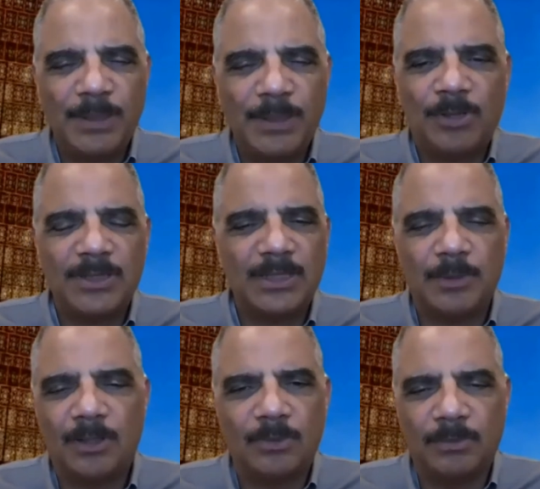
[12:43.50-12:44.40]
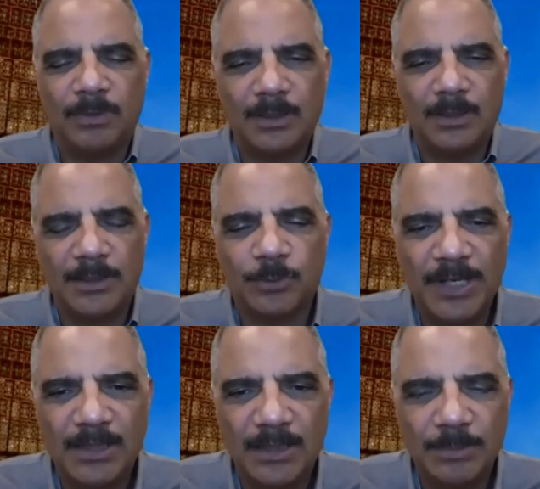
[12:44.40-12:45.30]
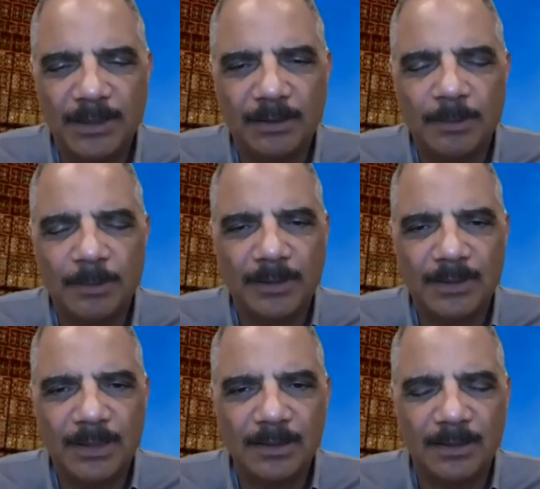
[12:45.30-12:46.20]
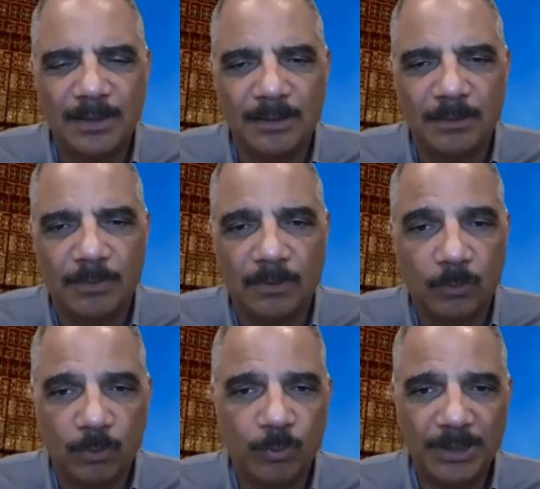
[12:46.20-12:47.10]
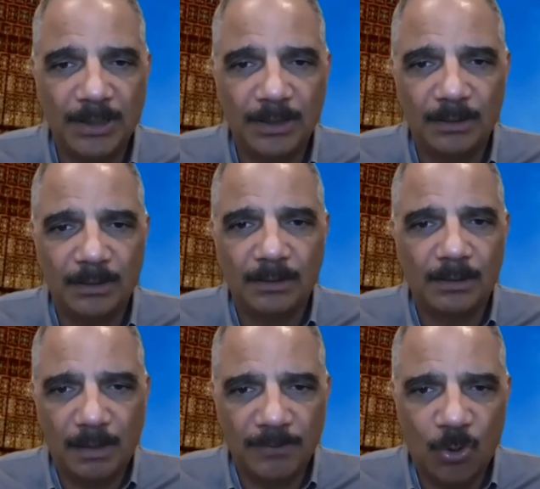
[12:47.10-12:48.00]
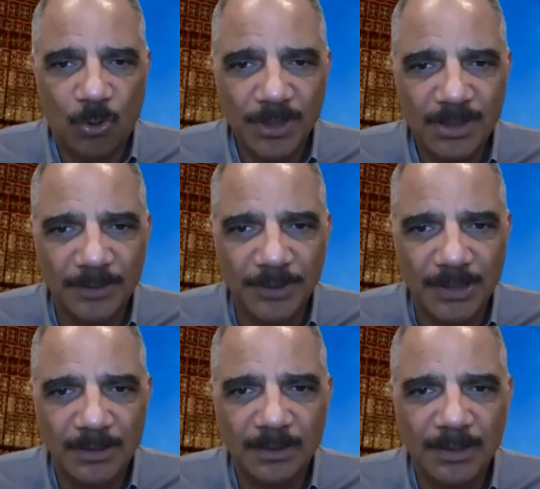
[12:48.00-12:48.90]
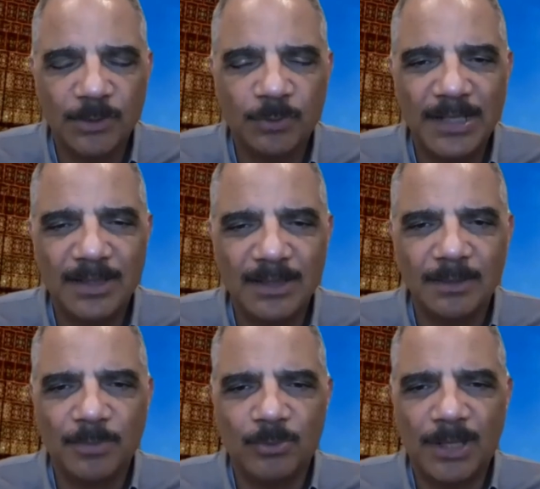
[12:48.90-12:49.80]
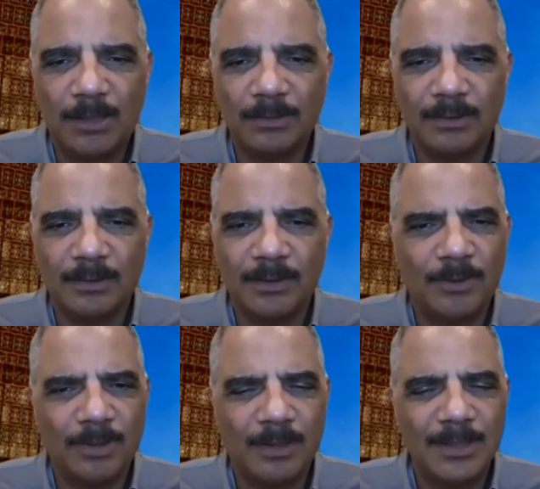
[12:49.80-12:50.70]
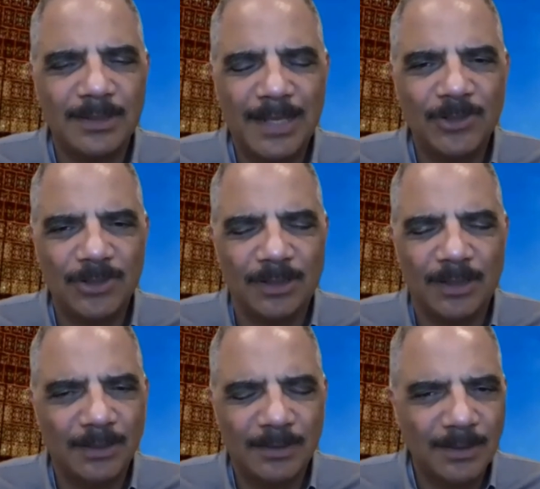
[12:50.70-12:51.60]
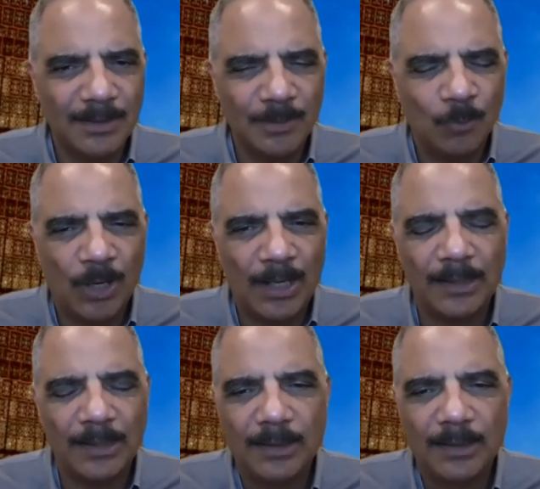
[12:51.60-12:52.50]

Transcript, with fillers: people always say to me, "Oh, there's racism in the criminal justice system." Really? Of course there is. There's racism throughout, you know, this nation, system wide.